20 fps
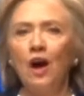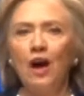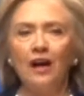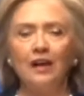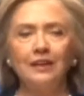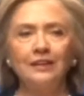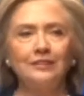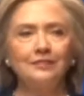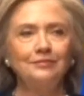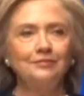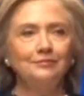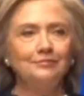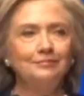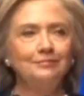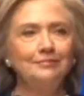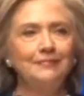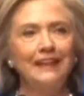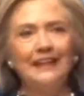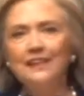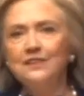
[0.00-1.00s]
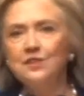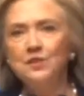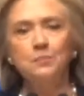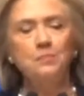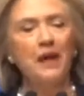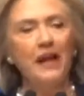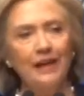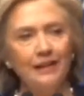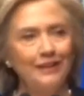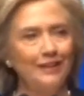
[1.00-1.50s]
talk in
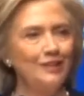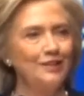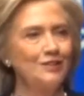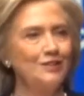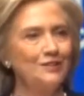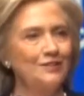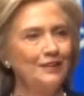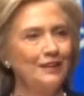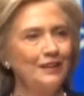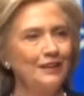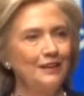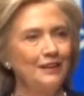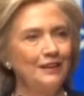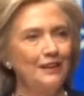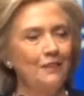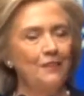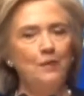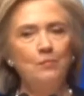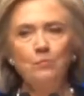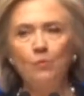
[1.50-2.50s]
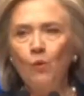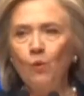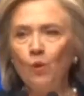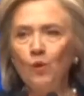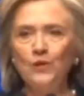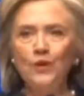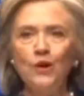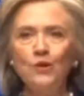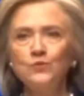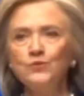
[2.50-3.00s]
Spanish, the
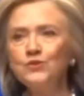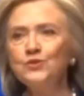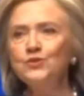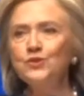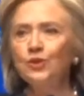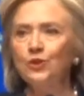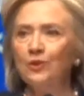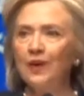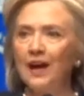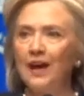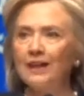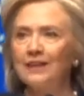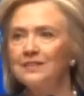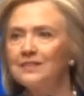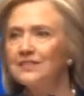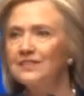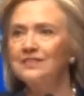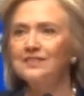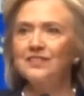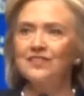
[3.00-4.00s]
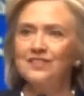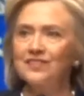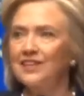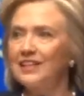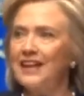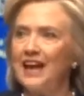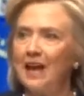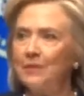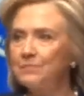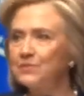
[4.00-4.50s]
more those neurons and
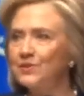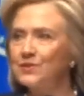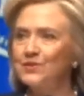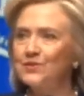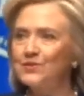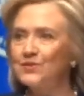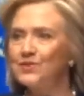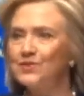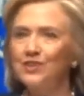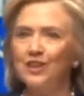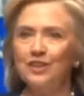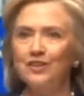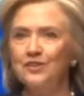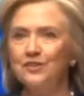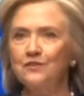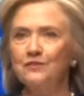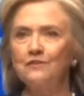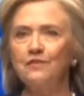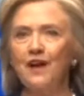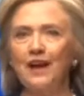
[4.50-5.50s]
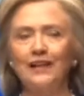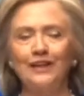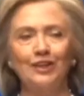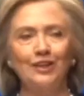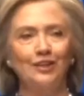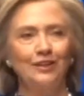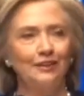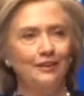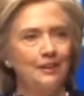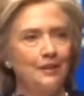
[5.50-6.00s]
synapses start to
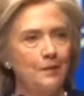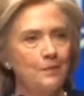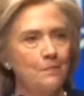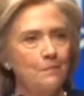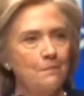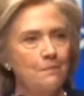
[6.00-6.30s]
fire.